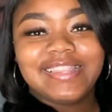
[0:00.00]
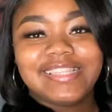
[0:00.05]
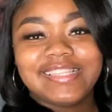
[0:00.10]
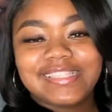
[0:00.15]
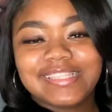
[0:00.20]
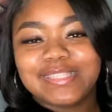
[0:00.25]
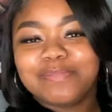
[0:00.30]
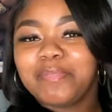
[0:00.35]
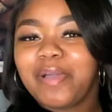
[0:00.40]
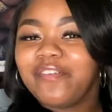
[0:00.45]
This
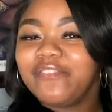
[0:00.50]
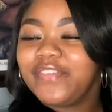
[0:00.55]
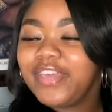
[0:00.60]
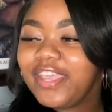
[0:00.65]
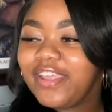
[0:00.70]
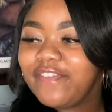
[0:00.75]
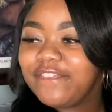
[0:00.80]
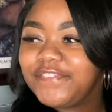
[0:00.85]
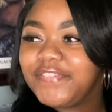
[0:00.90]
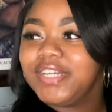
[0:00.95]
is my
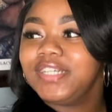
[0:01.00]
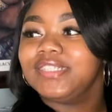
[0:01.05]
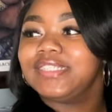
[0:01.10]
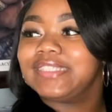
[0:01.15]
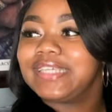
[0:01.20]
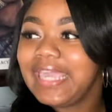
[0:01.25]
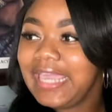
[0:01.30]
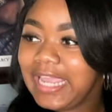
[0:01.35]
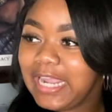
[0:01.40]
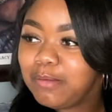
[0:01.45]
very first
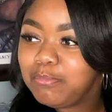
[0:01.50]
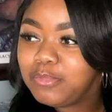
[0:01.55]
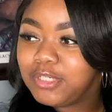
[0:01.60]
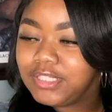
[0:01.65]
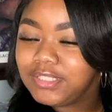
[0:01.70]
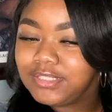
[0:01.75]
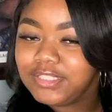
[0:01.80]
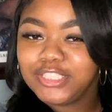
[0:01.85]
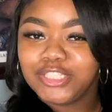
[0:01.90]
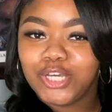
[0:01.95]

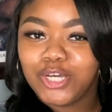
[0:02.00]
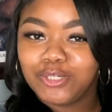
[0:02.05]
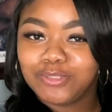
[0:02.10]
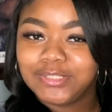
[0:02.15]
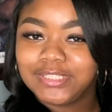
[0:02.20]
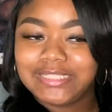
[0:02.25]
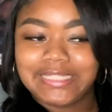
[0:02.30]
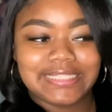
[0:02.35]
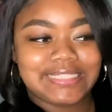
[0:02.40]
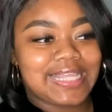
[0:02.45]
camera, you know,
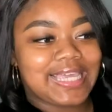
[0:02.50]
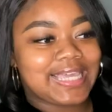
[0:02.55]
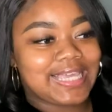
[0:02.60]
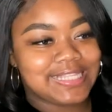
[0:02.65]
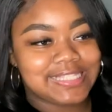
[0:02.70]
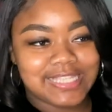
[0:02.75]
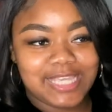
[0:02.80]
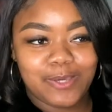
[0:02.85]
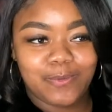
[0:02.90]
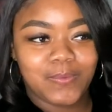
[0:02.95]
just like I
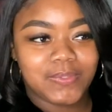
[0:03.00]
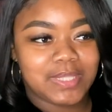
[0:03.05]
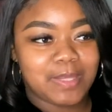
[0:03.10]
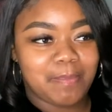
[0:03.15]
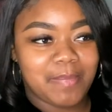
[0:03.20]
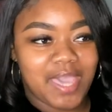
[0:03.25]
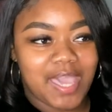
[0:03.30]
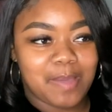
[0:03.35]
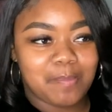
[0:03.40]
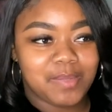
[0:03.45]
said with the
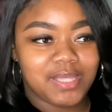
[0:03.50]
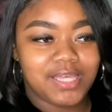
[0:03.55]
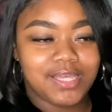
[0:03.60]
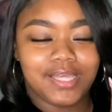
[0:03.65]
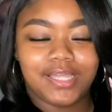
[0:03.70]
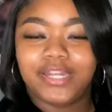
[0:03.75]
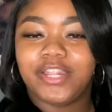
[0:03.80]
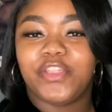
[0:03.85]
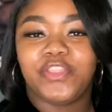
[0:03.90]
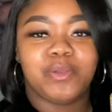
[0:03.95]
MacBook,
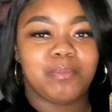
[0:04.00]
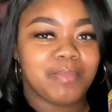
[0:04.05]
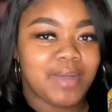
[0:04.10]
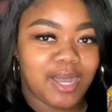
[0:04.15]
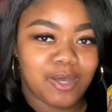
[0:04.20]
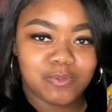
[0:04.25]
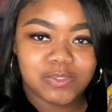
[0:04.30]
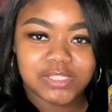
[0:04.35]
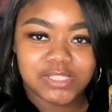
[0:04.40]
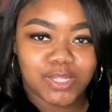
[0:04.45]
another
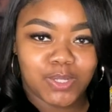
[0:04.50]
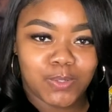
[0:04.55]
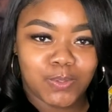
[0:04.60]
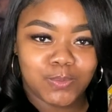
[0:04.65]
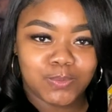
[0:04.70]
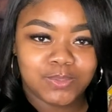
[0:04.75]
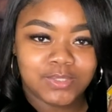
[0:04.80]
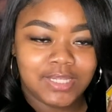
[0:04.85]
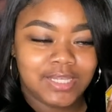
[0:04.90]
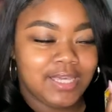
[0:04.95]

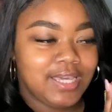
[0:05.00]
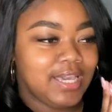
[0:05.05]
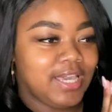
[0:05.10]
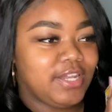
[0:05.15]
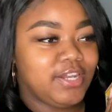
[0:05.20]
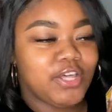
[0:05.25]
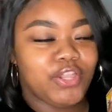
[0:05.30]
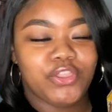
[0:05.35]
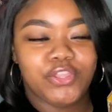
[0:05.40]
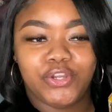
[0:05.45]
milestone,
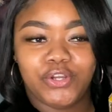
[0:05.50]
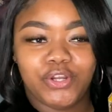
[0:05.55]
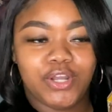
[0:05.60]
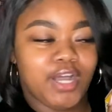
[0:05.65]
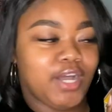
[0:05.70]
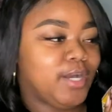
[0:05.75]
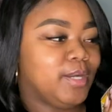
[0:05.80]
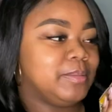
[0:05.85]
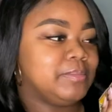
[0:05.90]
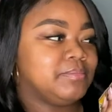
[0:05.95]
another
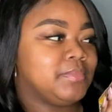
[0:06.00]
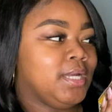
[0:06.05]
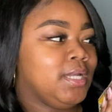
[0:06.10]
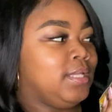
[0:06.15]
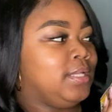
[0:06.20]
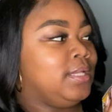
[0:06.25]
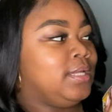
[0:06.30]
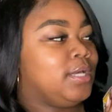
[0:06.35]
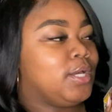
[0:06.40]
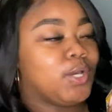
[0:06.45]

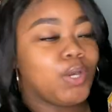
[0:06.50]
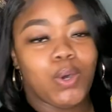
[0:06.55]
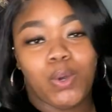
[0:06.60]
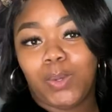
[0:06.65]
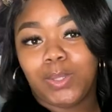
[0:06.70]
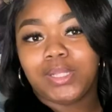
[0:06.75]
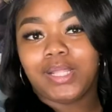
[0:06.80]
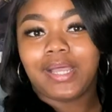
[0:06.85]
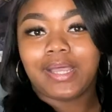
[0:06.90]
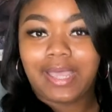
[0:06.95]

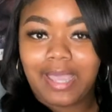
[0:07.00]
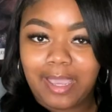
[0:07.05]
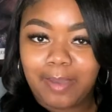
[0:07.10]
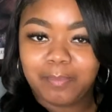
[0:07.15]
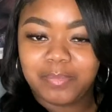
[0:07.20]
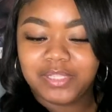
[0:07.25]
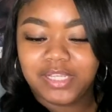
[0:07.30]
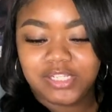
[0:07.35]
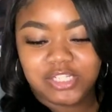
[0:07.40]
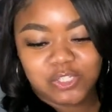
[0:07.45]
goal
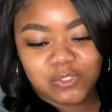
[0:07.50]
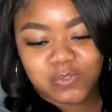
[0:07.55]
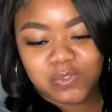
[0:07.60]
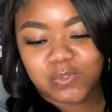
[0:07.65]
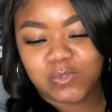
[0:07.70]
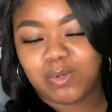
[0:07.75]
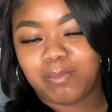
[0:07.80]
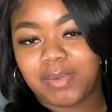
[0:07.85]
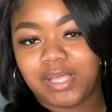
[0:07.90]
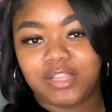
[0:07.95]
accomplished. This was
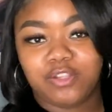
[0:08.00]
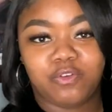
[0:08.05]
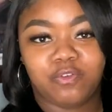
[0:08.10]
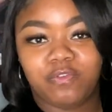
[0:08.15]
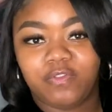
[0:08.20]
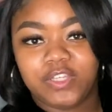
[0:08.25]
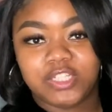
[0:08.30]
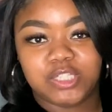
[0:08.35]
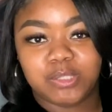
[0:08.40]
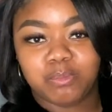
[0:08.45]
on my little
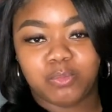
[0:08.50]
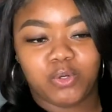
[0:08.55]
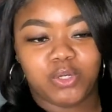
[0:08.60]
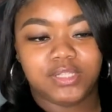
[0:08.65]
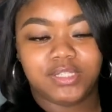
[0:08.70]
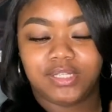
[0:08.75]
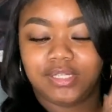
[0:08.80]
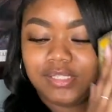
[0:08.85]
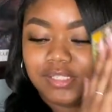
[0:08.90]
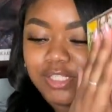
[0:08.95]
vision board
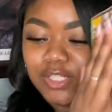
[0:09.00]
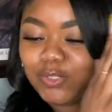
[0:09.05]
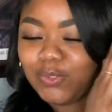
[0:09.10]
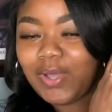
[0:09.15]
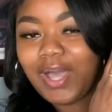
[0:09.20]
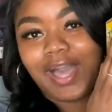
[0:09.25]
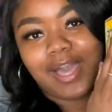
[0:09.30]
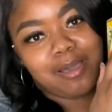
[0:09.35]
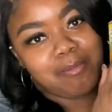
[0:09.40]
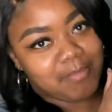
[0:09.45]
list, so
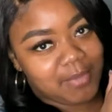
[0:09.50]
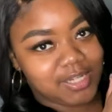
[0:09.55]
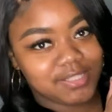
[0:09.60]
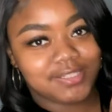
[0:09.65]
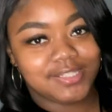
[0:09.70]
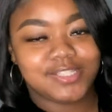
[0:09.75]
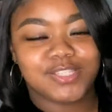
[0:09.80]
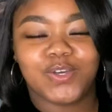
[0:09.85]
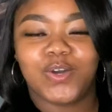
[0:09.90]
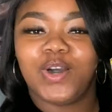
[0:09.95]
I can mark
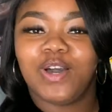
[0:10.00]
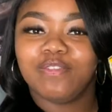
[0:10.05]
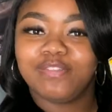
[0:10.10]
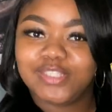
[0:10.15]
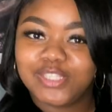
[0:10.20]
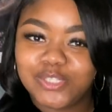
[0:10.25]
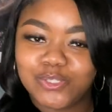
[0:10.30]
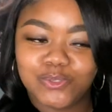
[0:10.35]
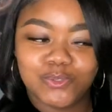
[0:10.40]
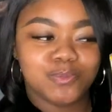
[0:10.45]
this off
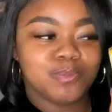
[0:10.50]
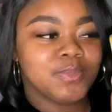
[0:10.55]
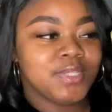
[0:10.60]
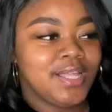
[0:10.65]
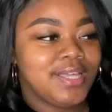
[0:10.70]
too.